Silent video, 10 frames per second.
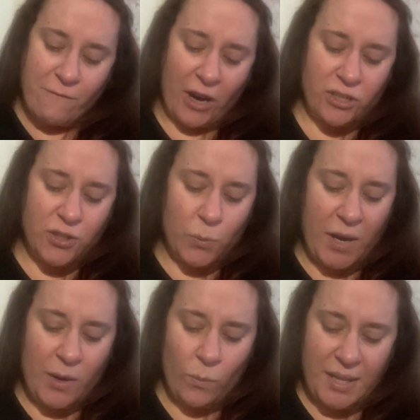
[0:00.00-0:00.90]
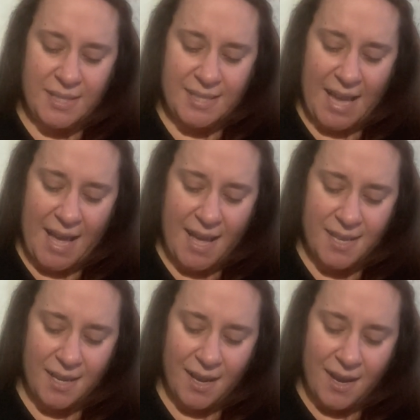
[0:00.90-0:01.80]
Verse 21
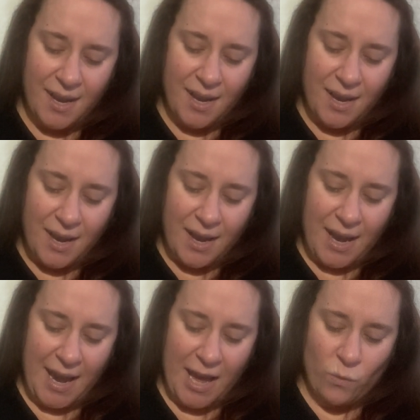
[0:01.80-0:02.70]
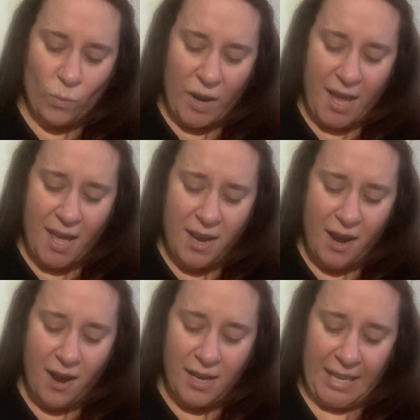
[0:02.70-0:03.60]
said, And when
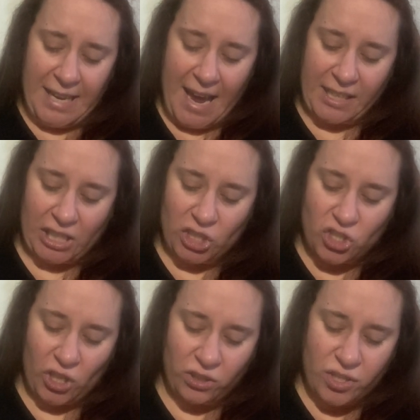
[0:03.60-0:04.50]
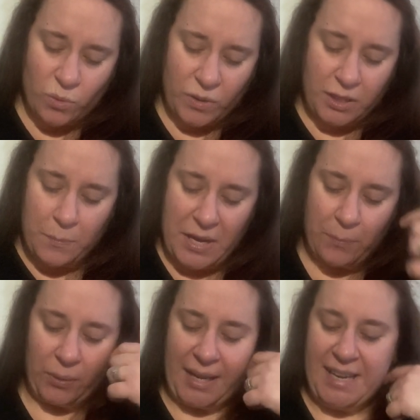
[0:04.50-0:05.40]
he had consulted with the
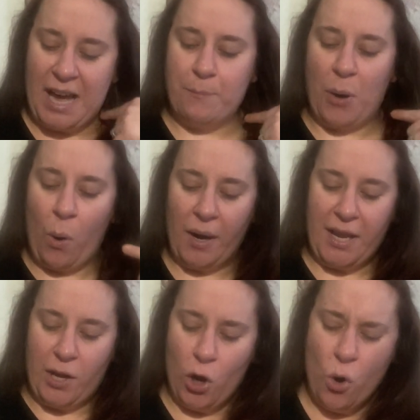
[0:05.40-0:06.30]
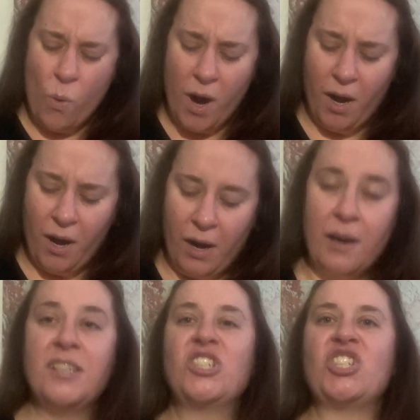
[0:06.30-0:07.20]
people, he appointed who?
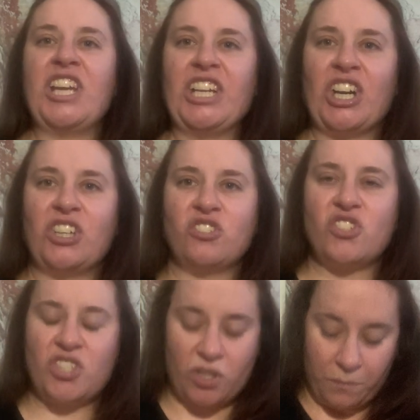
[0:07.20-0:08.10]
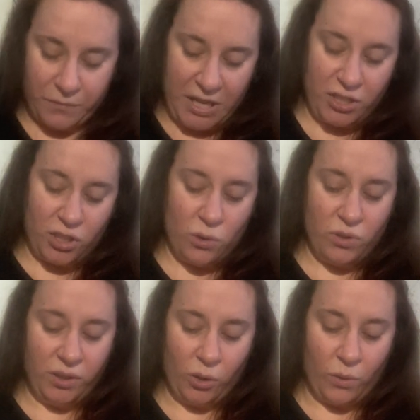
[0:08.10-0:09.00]
Singers unto
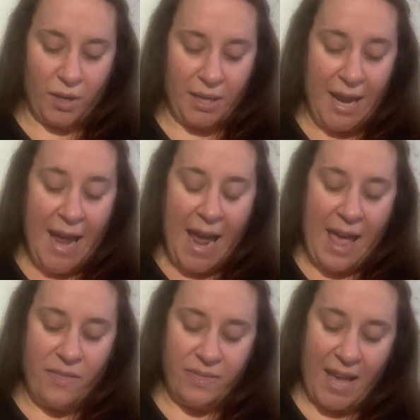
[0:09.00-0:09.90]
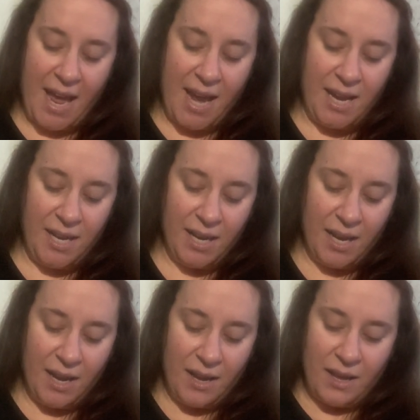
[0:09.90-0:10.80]
the Lord. And they,
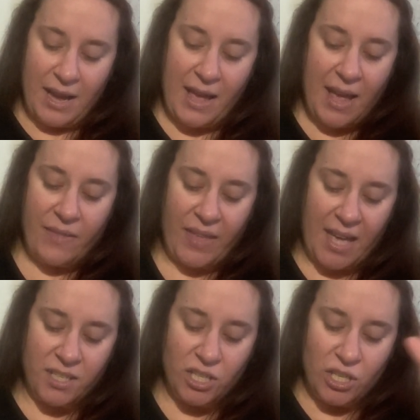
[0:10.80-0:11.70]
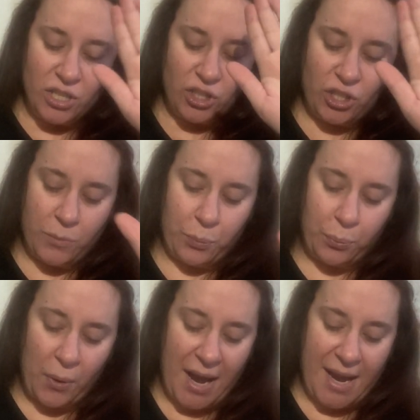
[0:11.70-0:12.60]
and, and that should
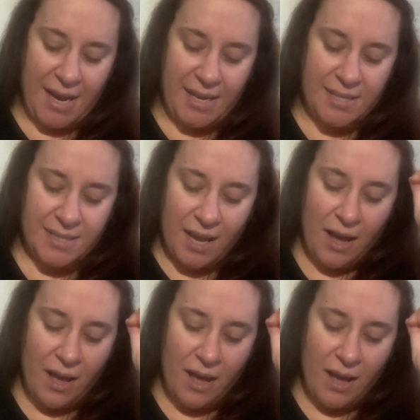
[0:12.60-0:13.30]
praise